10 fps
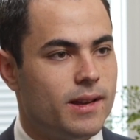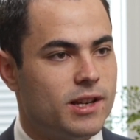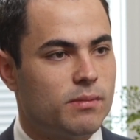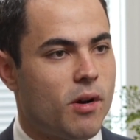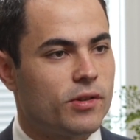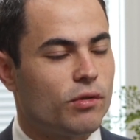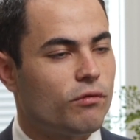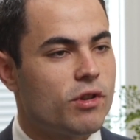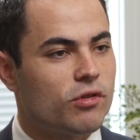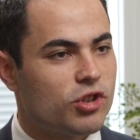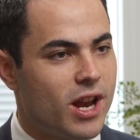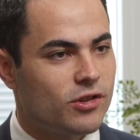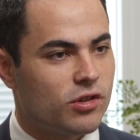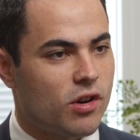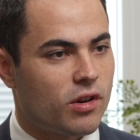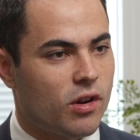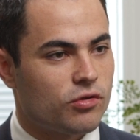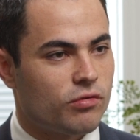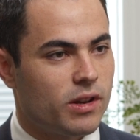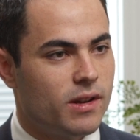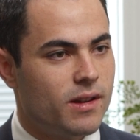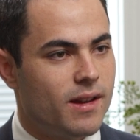He sparked a real change in our country.